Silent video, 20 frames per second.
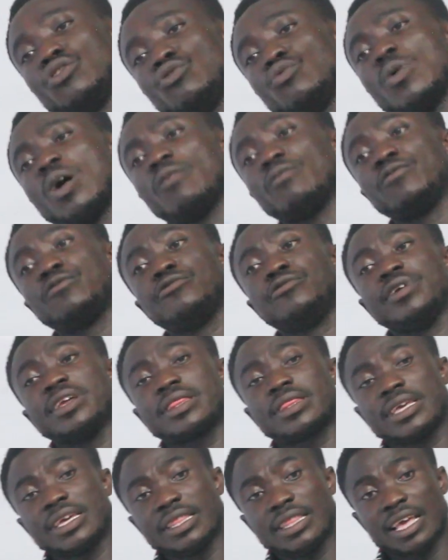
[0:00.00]
you have
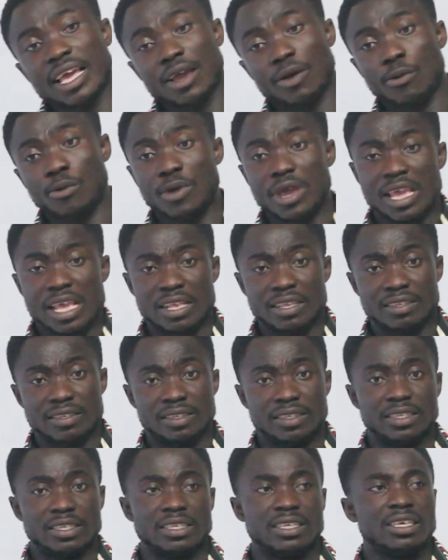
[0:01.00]
written a
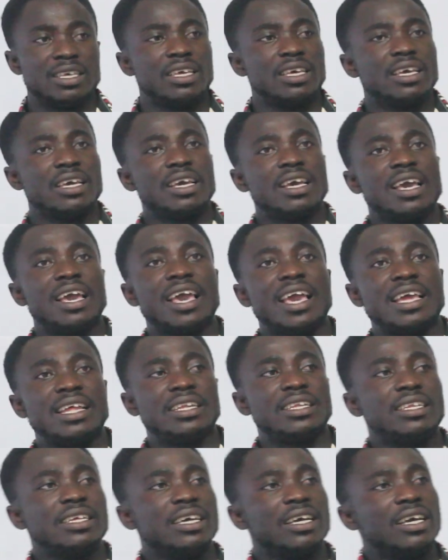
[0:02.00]
quiz,
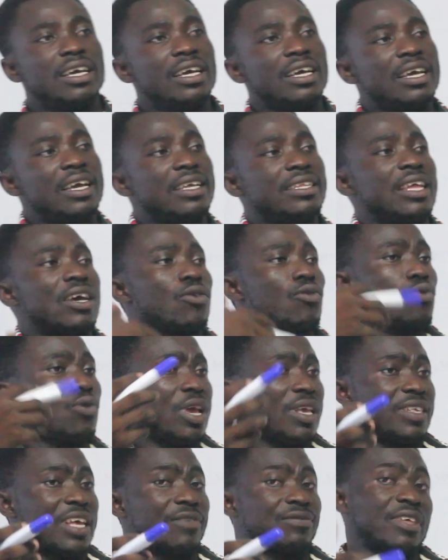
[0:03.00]
and in the
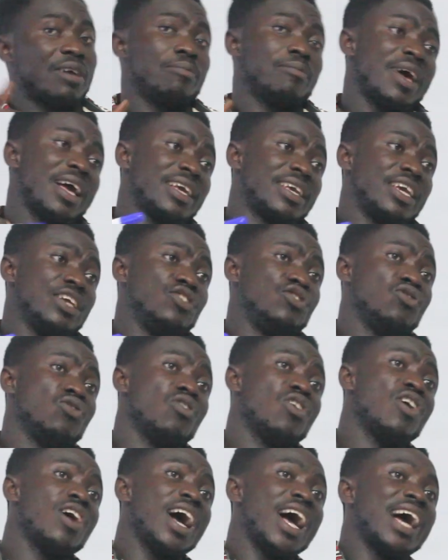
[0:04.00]
quiz, after marking, you
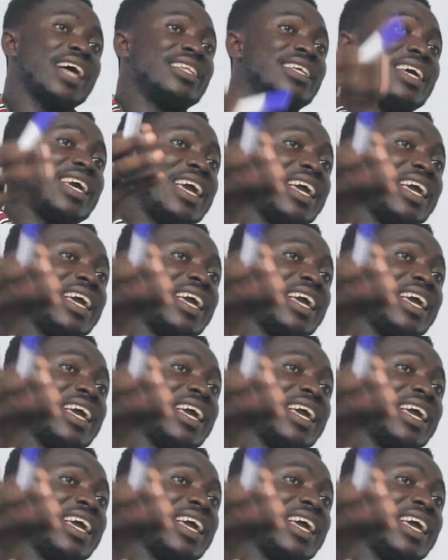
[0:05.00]
all add